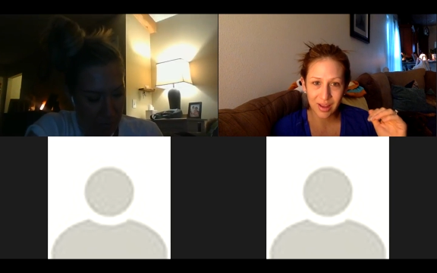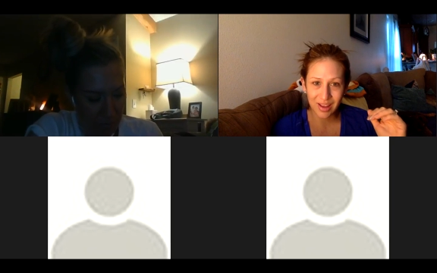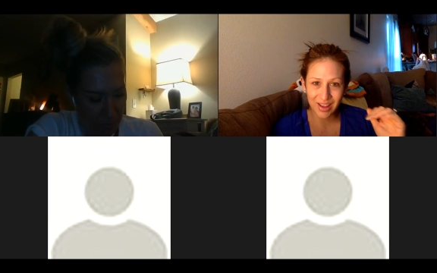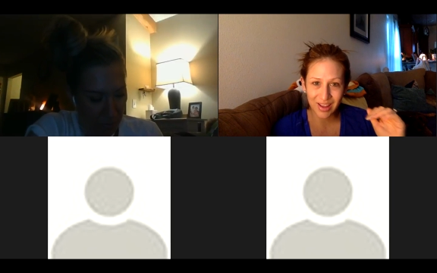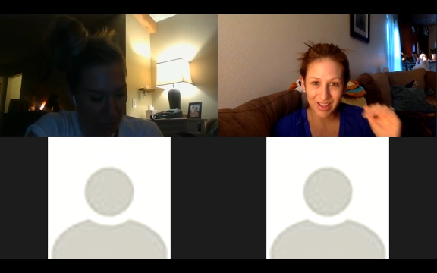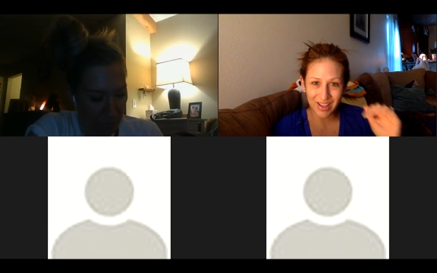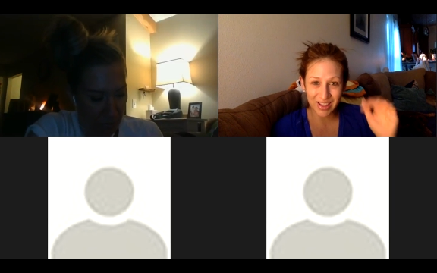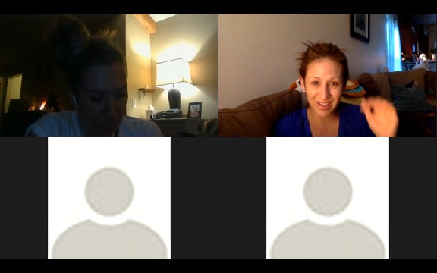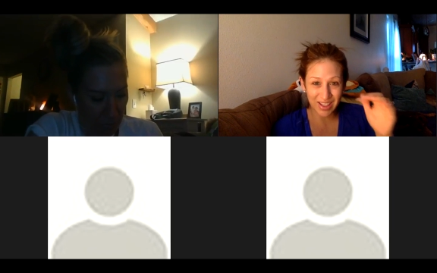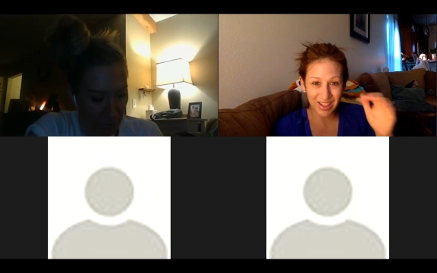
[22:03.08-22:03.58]

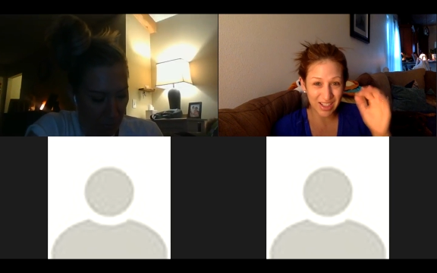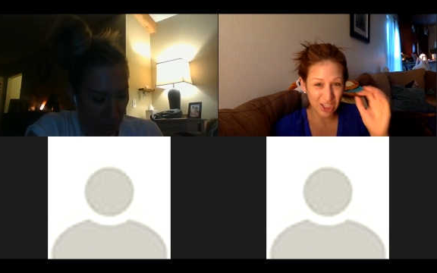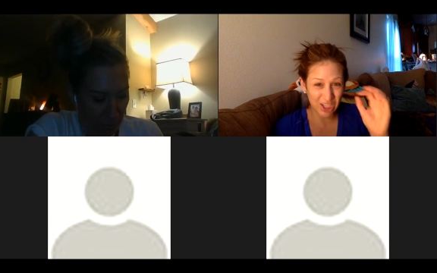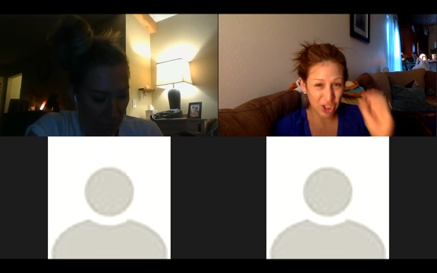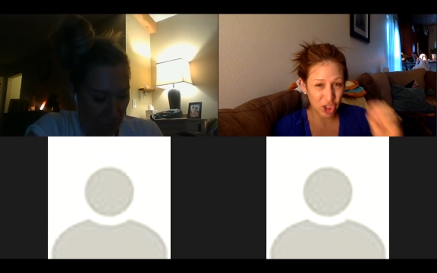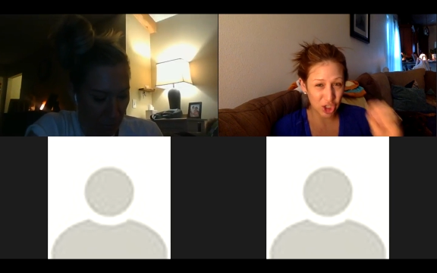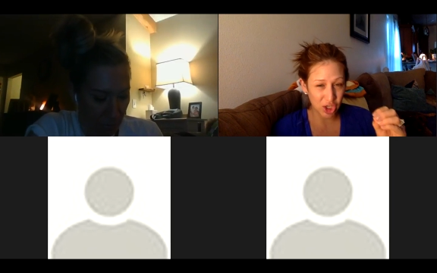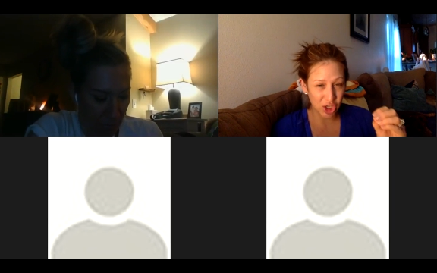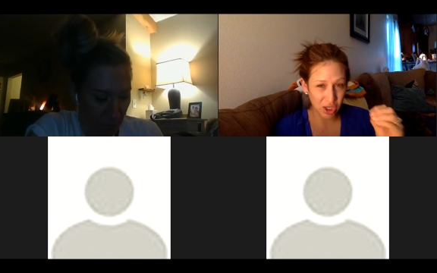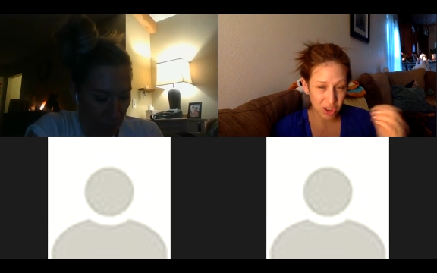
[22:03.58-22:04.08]

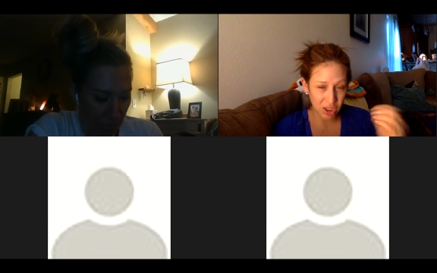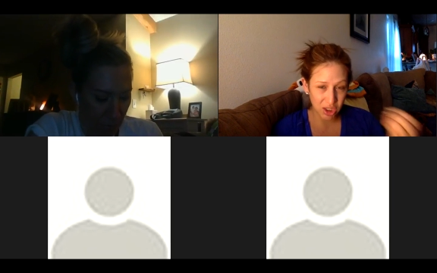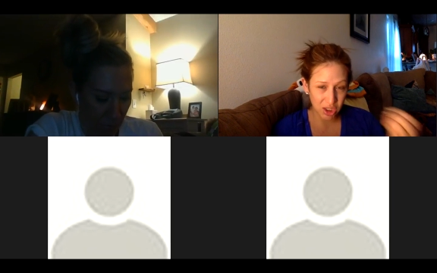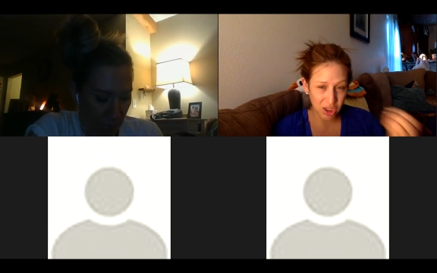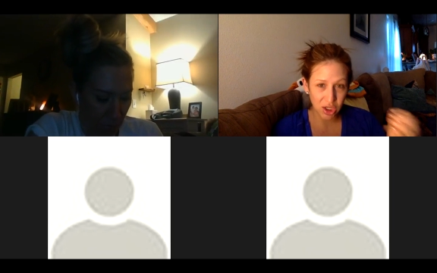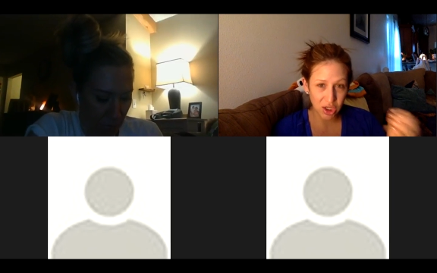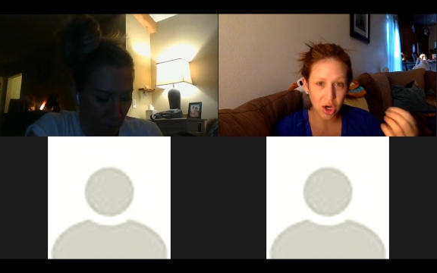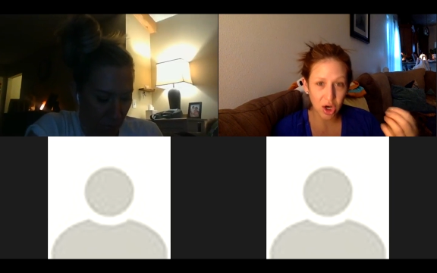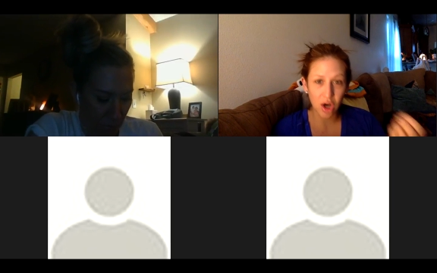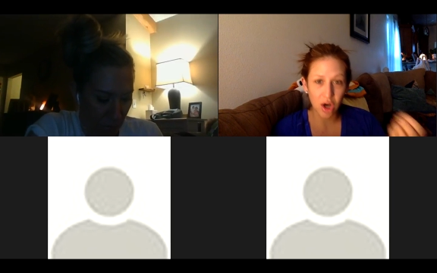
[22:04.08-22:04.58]
it's just
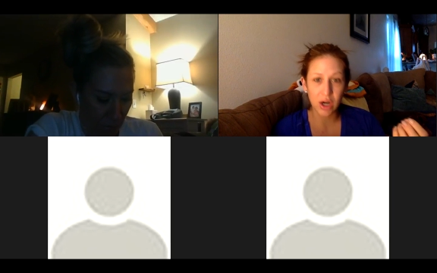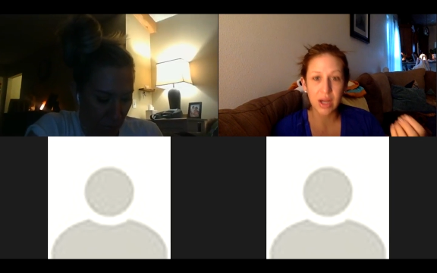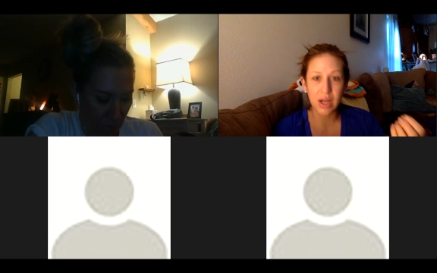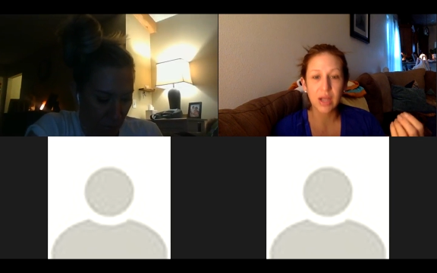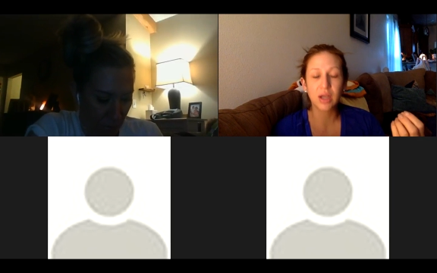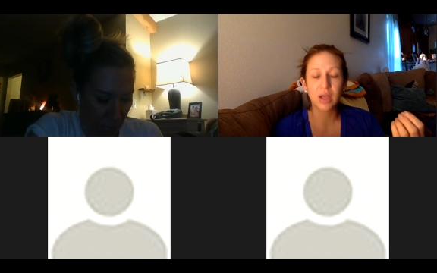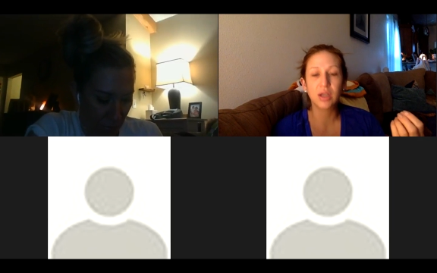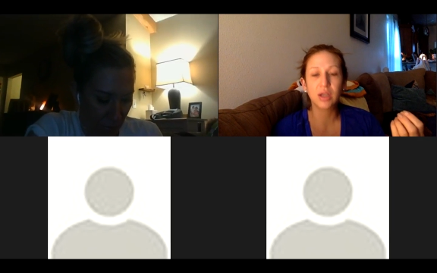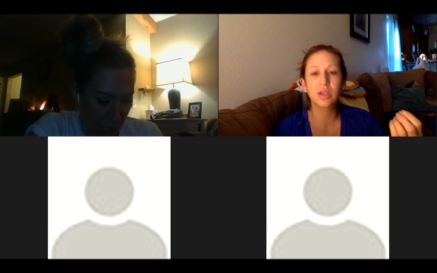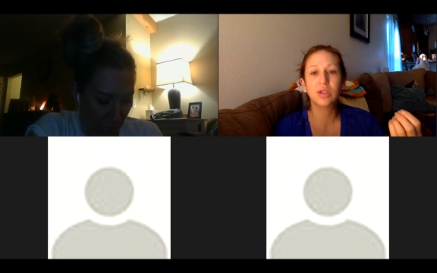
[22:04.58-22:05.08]
starting.